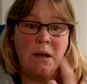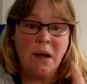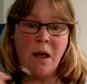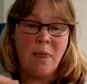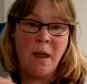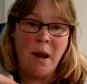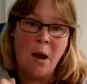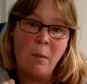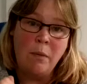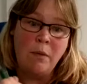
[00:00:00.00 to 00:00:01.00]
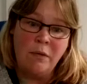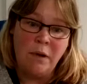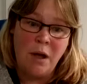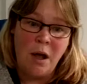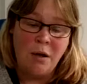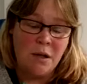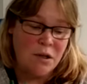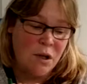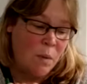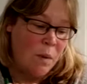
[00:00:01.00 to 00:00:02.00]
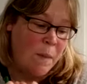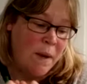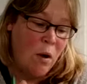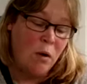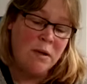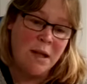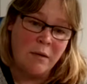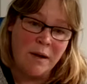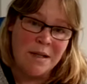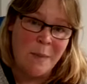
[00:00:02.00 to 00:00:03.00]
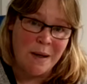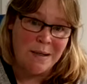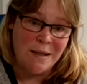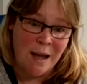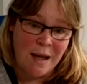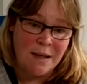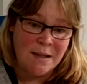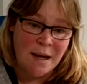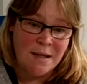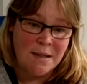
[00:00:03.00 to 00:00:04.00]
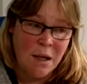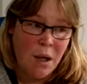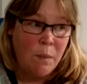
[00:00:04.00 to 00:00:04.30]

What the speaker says: looking at the number of learners who were beyond their expected end date,